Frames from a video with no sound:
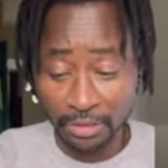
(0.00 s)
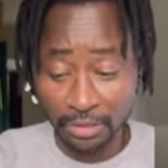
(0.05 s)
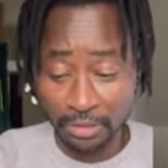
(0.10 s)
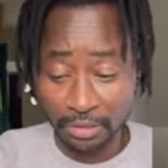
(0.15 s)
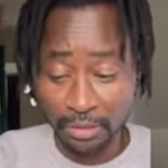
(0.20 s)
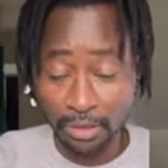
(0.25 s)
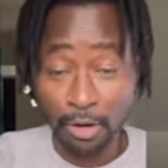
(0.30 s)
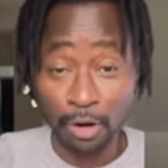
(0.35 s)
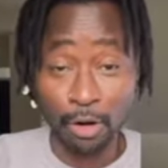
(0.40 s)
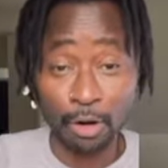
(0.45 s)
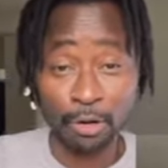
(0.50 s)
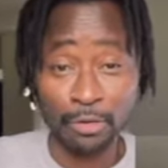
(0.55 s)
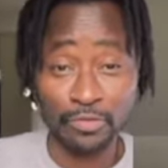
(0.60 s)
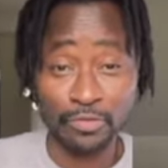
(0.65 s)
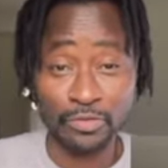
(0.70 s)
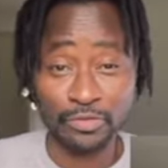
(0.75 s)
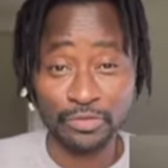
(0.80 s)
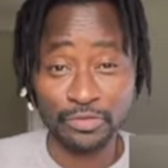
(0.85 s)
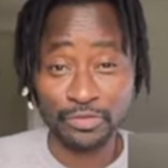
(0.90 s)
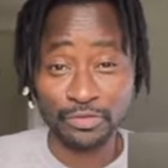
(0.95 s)
The same
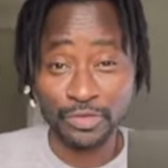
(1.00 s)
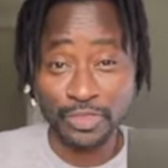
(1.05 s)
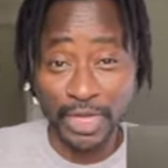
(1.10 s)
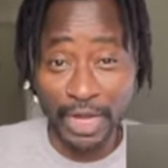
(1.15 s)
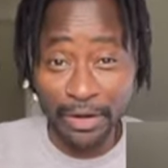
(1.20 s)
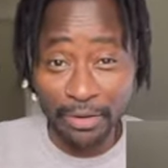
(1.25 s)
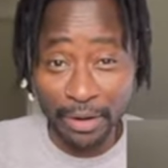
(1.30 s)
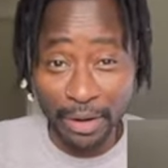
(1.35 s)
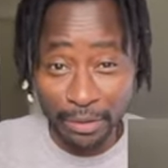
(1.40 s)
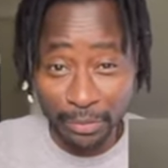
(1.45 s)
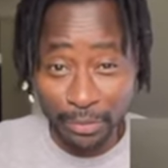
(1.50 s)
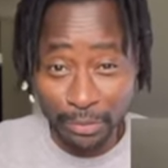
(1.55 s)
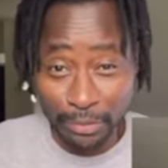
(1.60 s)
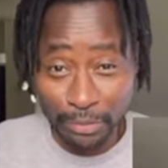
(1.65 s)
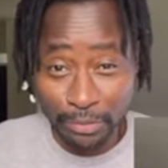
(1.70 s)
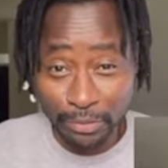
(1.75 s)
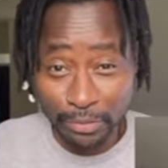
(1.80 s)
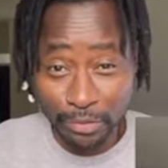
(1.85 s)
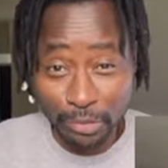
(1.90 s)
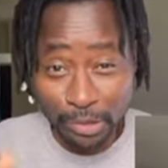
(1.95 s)
Toyinlawani tell me,
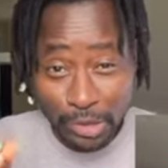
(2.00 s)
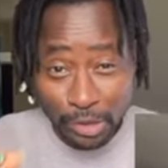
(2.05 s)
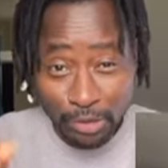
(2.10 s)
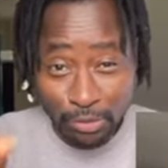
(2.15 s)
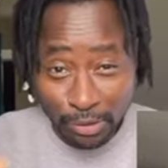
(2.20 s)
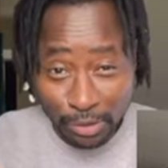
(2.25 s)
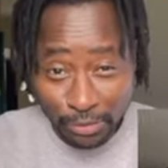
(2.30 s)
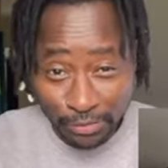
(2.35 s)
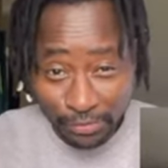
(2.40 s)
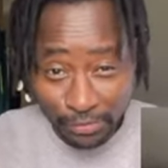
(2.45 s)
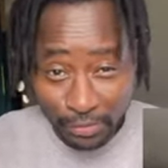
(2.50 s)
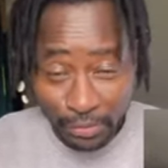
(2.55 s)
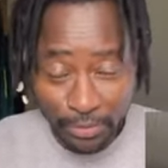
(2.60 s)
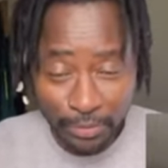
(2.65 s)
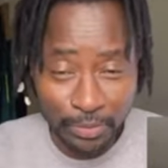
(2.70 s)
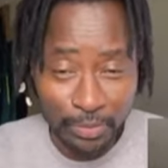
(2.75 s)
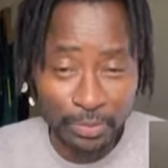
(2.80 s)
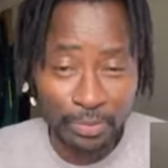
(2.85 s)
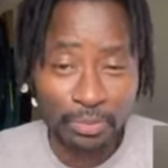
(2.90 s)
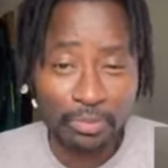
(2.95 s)
all over
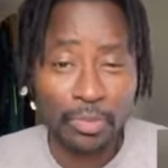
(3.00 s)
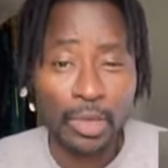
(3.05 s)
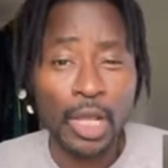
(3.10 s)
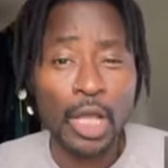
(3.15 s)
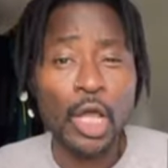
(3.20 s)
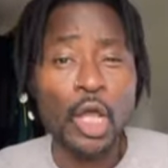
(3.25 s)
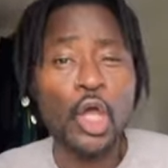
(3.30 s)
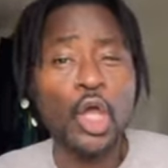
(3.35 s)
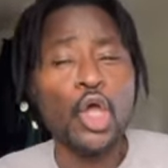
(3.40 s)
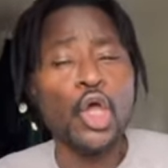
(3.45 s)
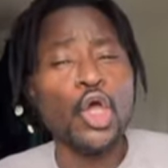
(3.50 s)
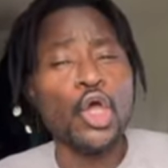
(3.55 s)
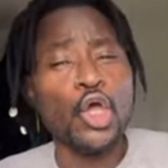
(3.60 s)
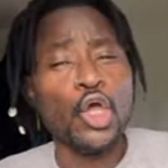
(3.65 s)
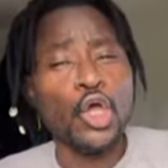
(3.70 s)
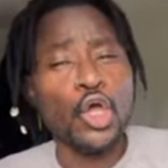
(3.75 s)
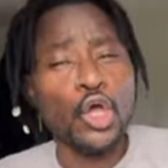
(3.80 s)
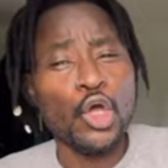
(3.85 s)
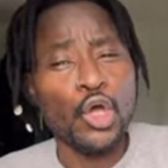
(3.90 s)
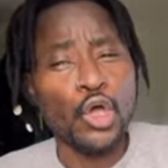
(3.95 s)
Lagos, gay people are
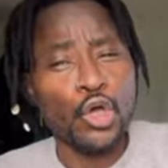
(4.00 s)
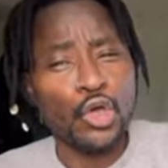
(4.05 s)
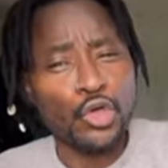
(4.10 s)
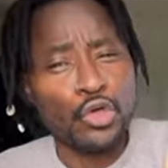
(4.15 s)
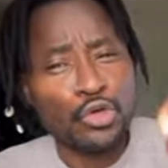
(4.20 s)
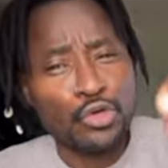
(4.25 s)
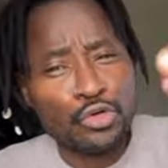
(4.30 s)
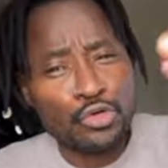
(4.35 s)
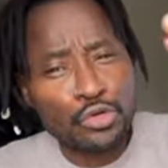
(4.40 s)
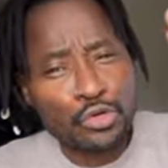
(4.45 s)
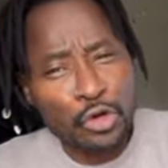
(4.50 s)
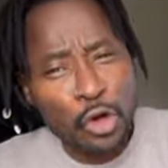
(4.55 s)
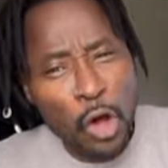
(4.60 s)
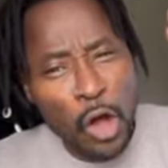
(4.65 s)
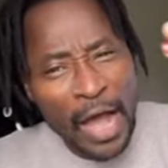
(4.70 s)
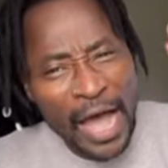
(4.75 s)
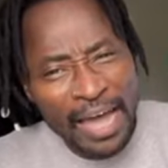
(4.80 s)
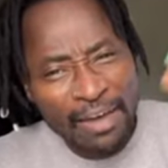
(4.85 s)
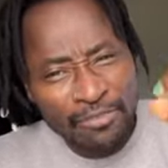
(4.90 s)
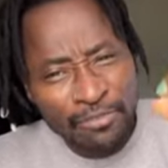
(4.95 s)
our friends. Oh, gay
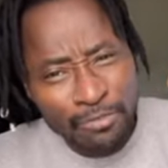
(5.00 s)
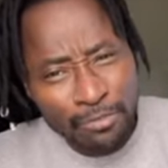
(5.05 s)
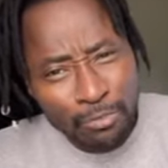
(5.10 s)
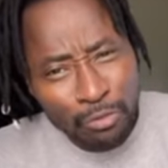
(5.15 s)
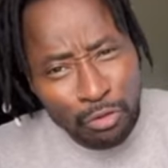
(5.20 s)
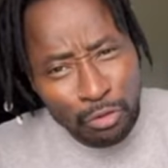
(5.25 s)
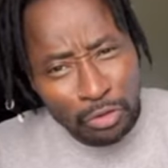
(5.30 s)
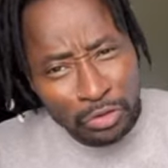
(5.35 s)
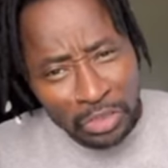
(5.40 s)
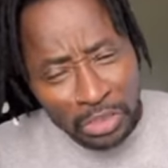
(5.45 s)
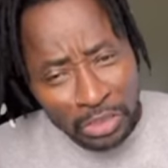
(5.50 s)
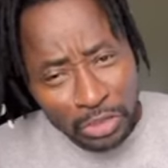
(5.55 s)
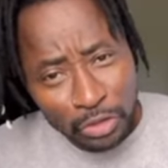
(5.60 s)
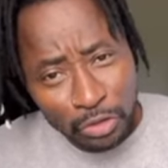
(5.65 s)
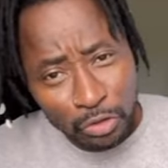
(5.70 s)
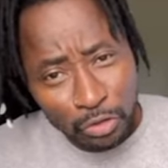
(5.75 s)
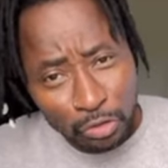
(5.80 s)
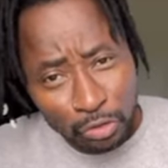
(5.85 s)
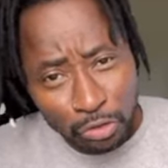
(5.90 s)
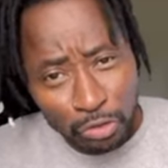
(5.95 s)
people are the people that made
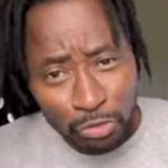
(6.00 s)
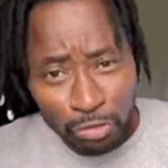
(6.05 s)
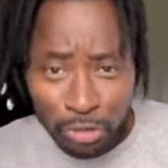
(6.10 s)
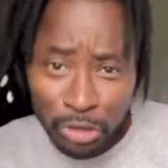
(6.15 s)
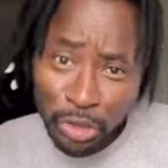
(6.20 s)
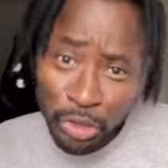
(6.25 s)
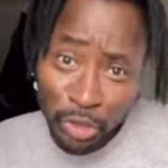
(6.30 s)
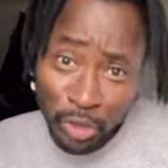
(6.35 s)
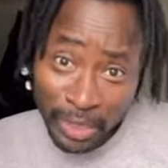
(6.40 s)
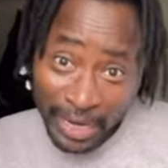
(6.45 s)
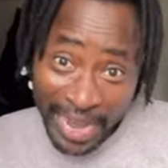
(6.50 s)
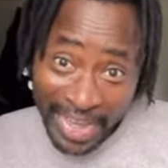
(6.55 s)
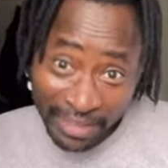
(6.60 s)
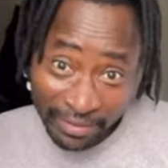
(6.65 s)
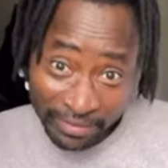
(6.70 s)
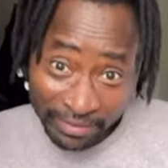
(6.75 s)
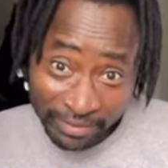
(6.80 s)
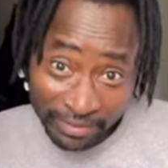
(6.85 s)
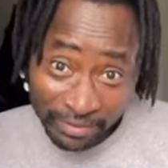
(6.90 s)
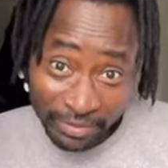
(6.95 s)
her
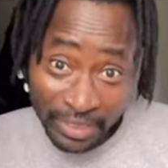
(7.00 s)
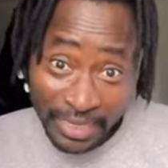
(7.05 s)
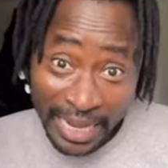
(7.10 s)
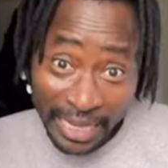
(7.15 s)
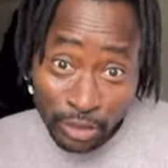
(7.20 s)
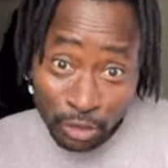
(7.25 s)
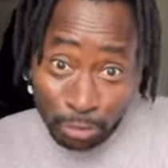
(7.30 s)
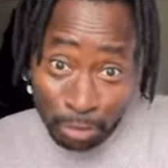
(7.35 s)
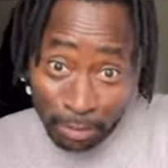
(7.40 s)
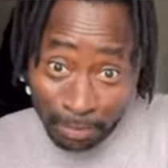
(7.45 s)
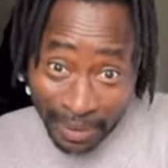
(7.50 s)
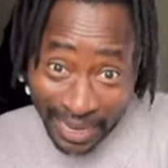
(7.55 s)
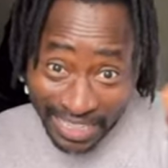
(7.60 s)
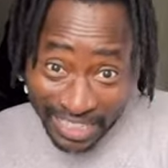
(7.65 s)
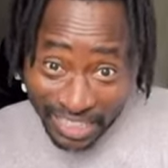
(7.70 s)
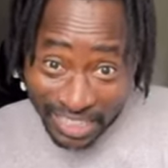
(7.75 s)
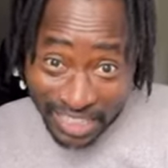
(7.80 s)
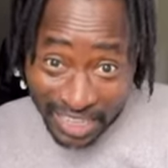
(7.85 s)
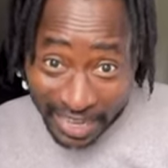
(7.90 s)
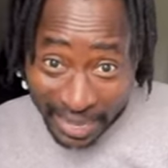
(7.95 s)
who she is.
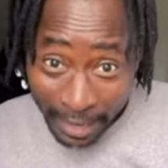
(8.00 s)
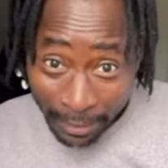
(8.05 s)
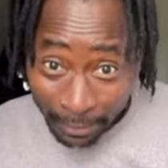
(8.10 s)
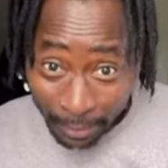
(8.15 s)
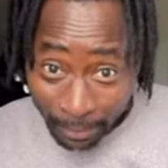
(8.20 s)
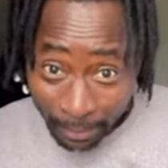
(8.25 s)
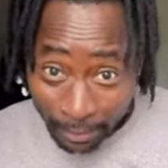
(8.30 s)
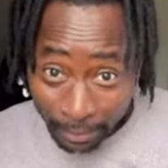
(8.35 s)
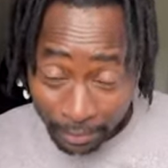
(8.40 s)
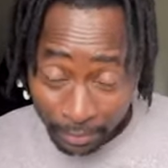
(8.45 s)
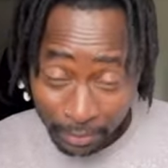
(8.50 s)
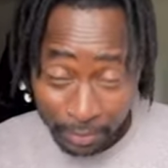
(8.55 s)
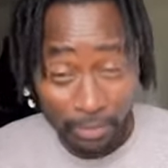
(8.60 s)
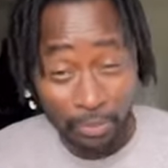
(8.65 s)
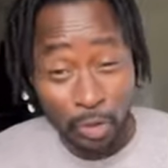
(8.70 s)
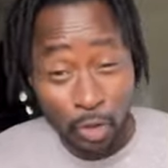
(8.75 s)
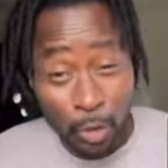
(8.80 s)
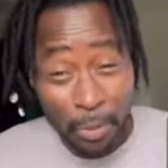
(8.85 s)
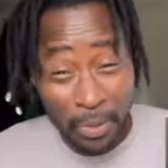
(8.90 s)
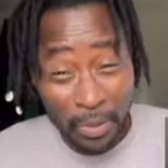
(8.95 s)
Now she now
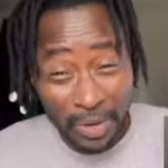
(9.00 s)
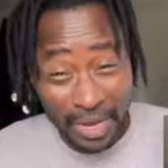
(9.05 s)
go and